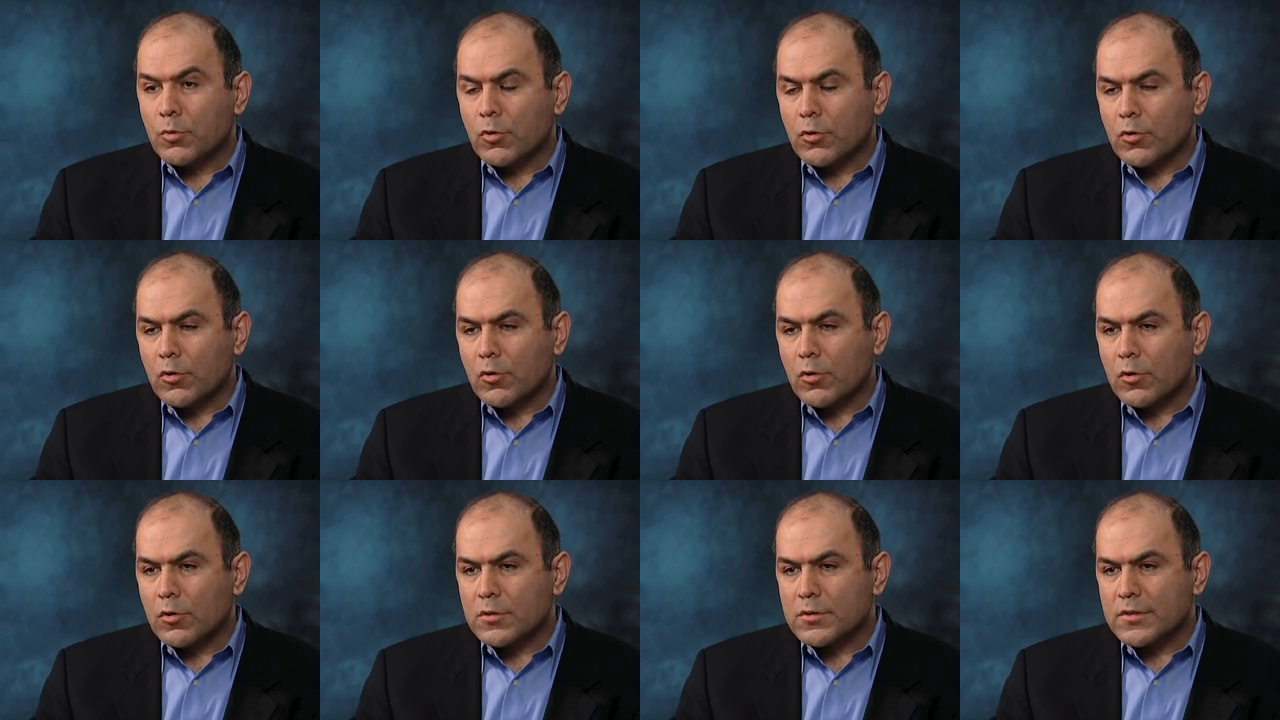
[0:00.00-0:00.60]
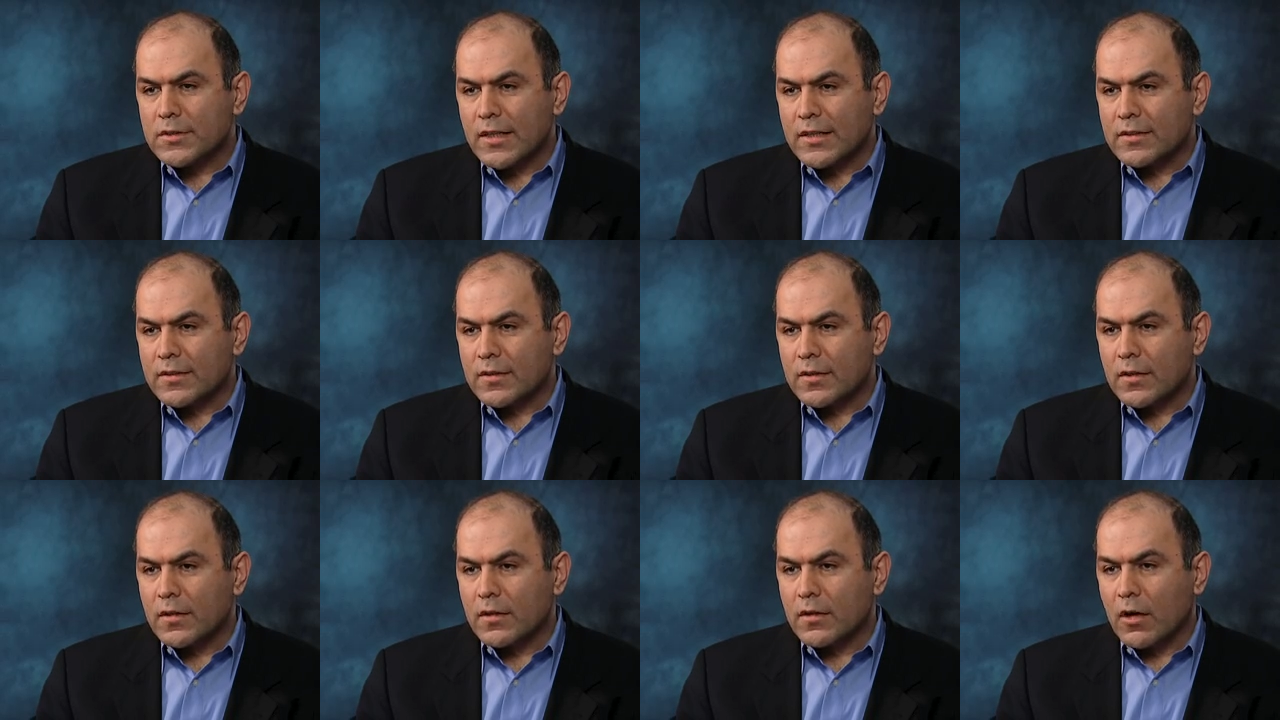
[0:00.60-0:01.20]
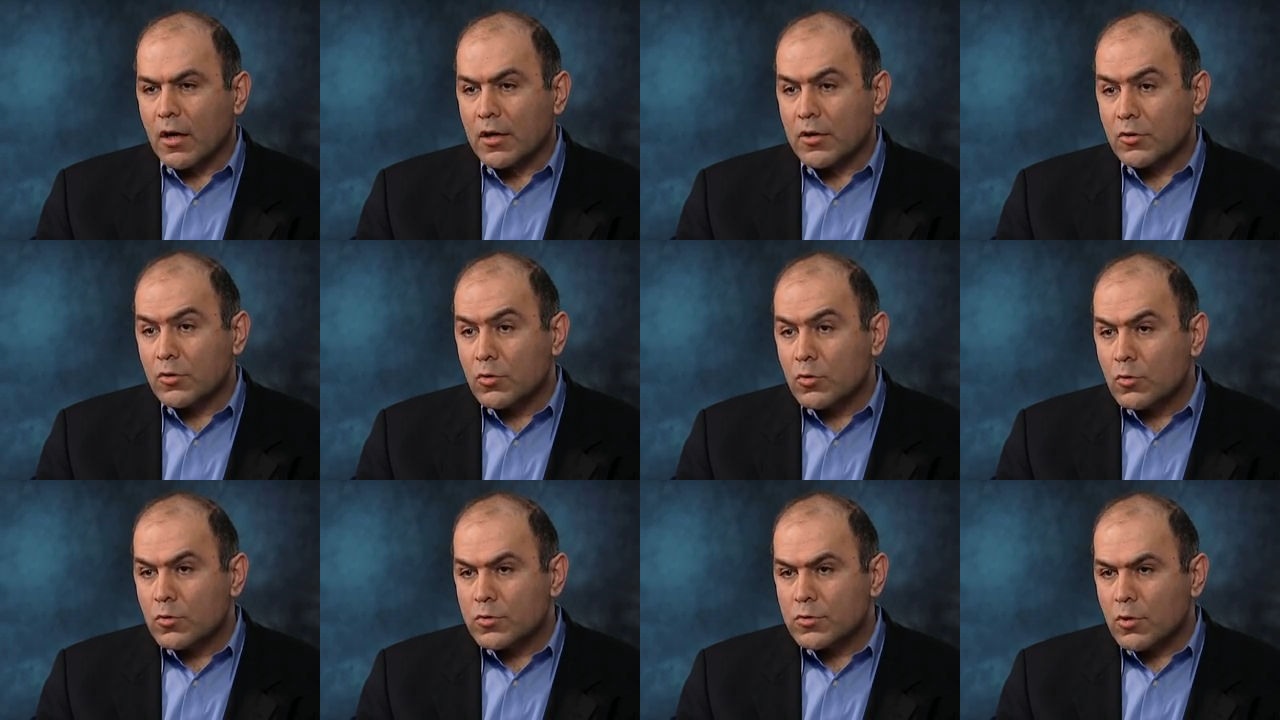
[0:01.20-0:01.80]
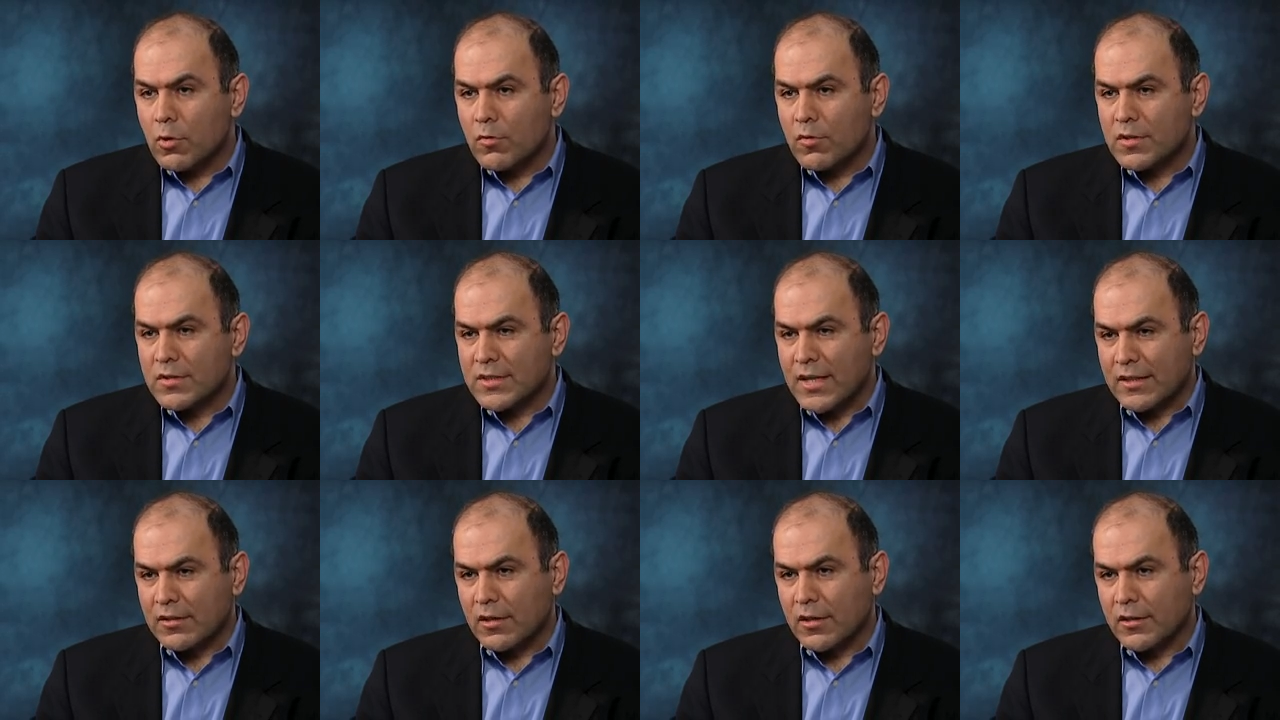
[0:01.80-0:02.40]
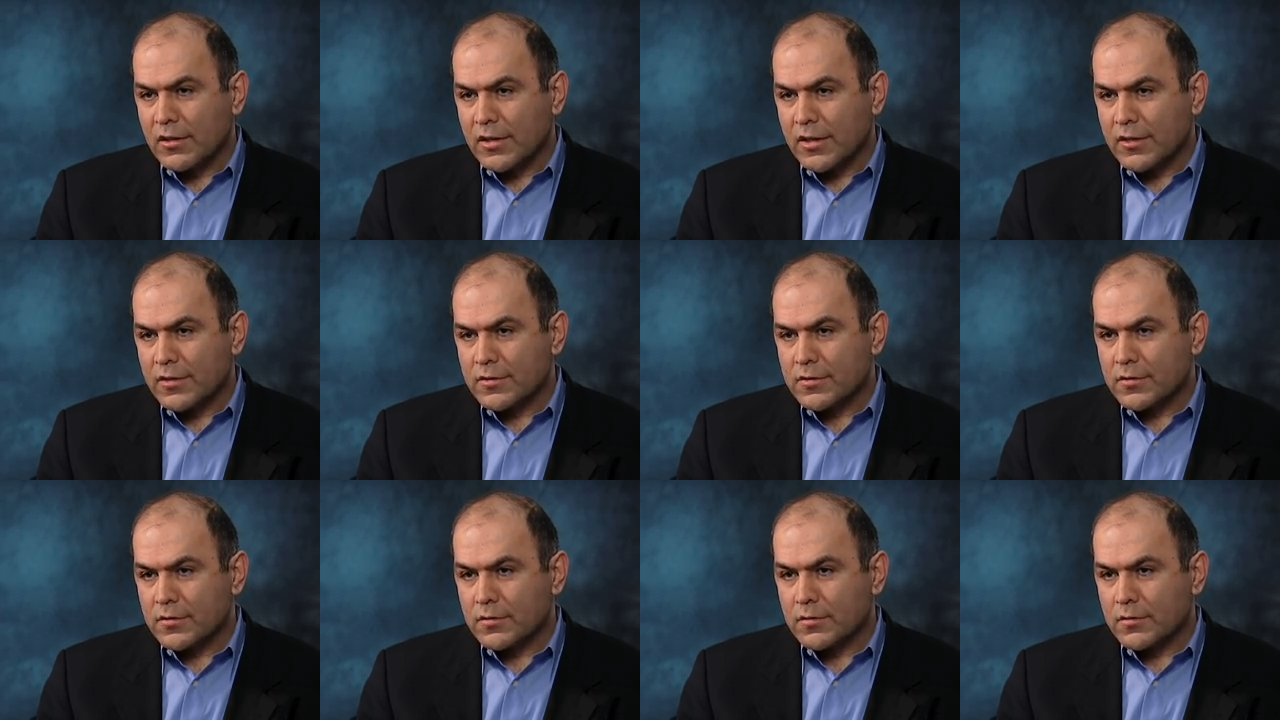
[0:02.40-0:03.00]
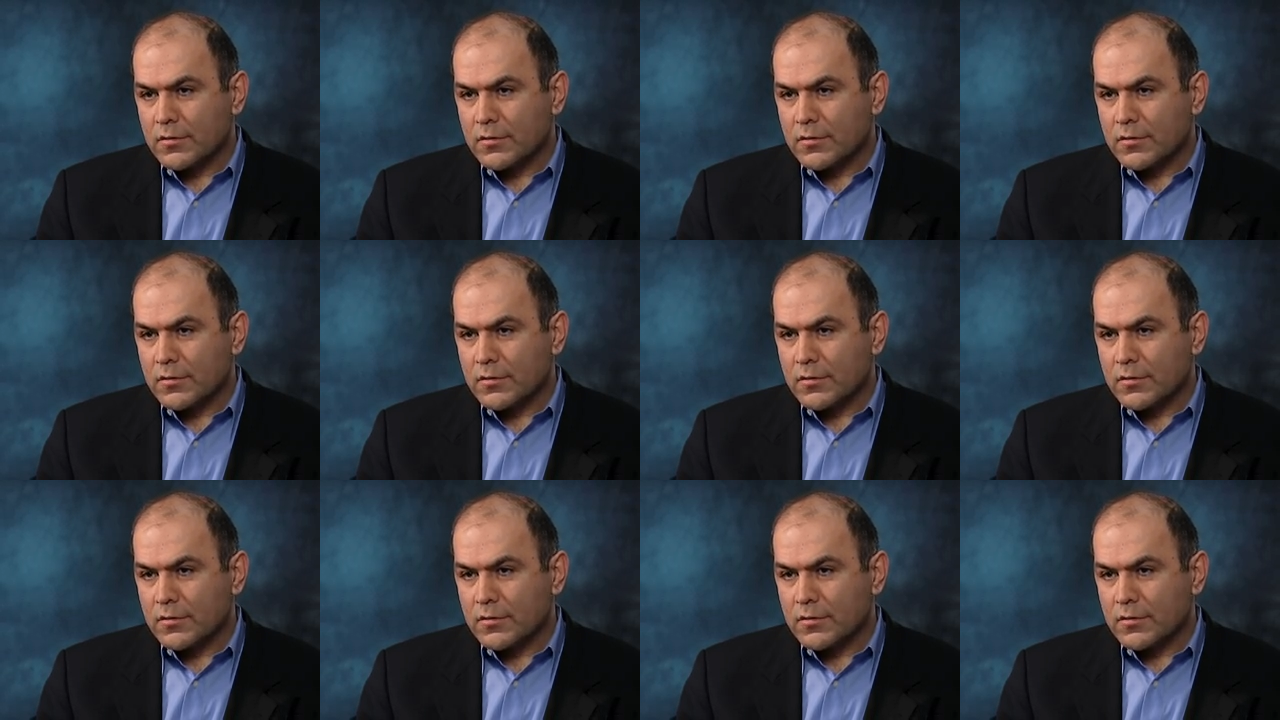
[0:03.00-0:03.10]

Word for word: protocols that are used over satellite links?